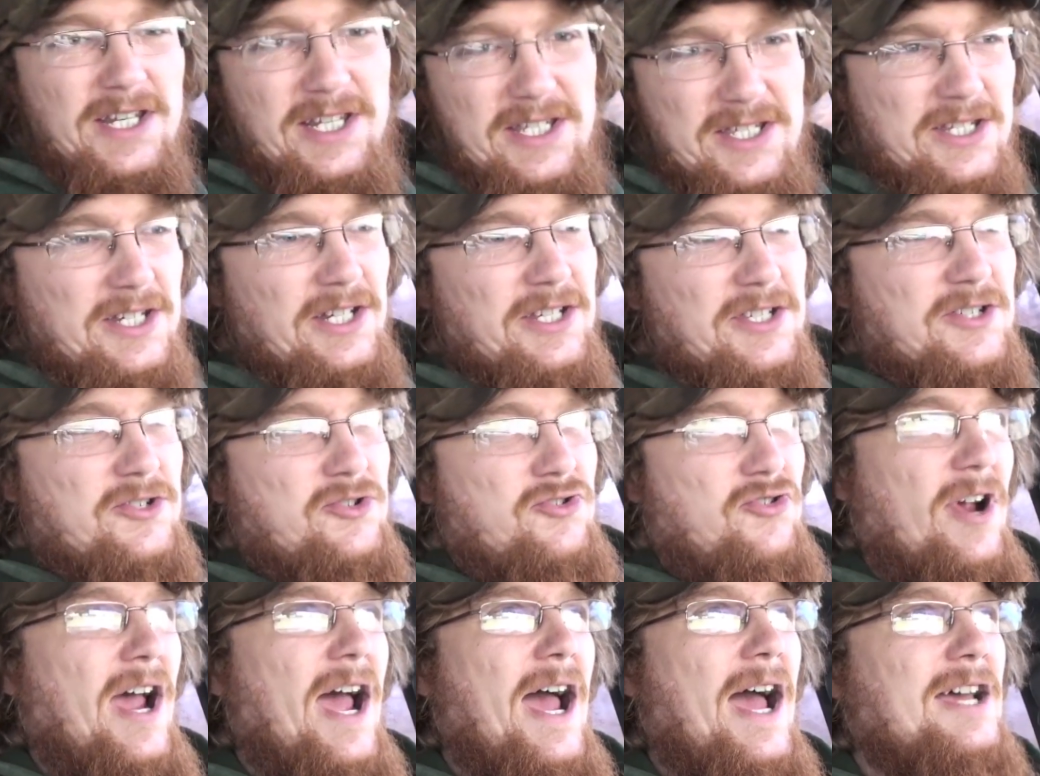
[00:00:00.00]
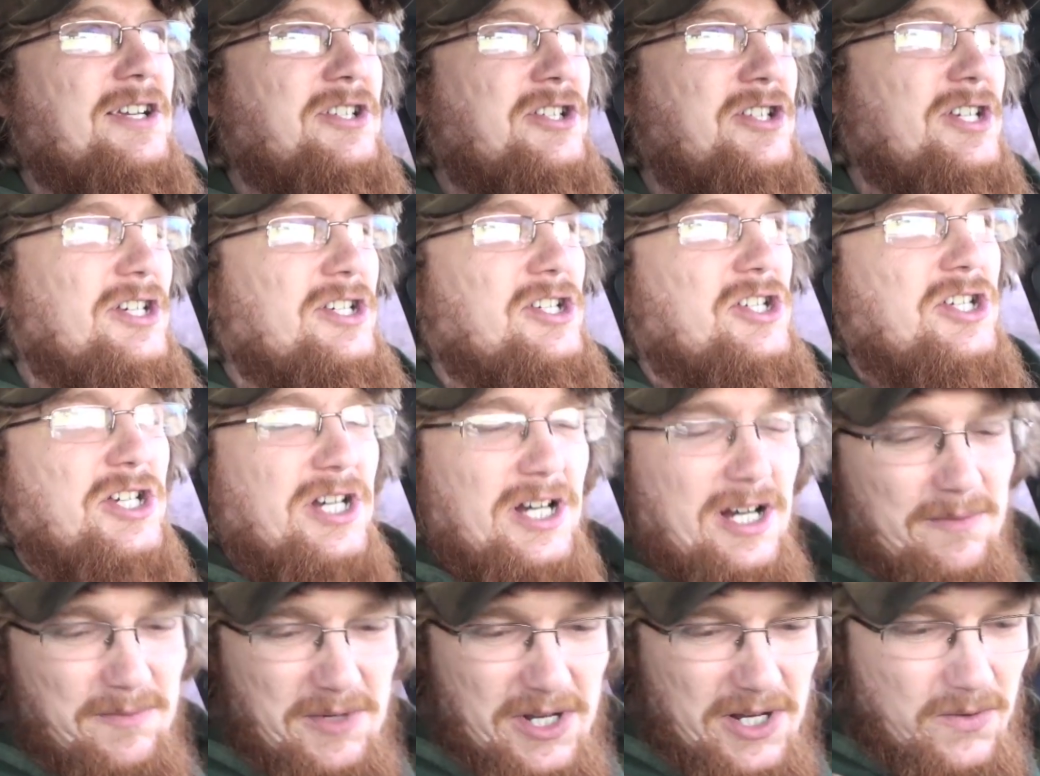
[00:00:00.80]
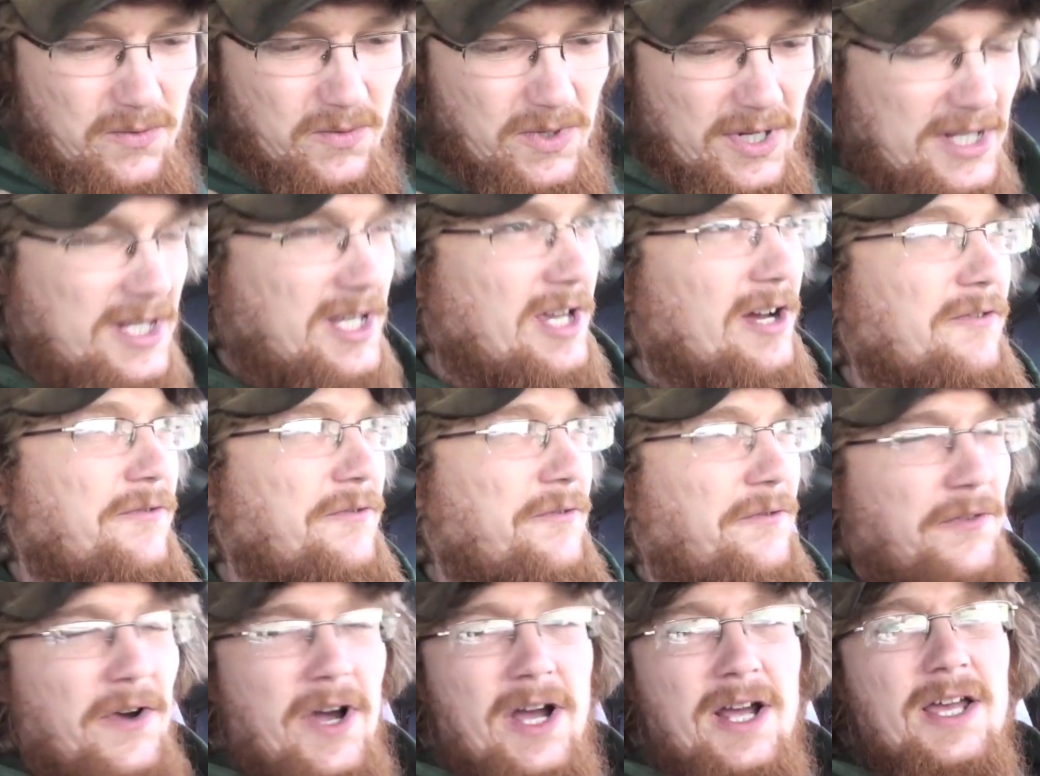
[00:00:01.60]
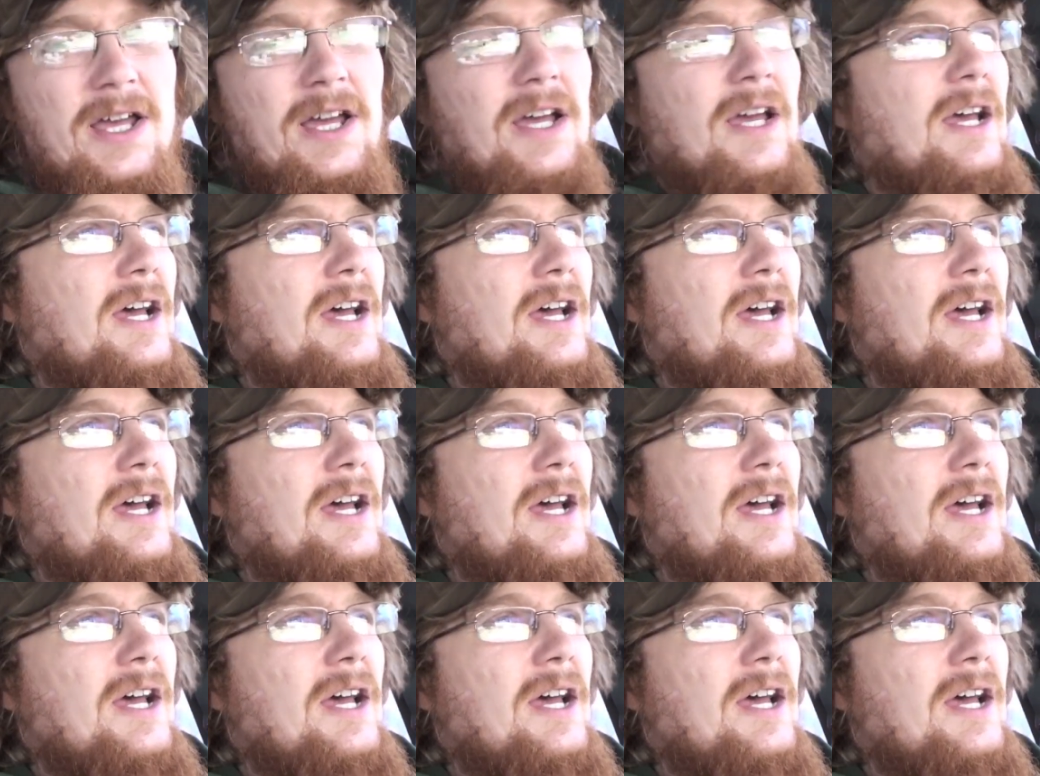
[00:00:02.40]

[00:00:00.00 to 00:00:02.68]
and it's just trashed and shit. I'm like, what the fuck?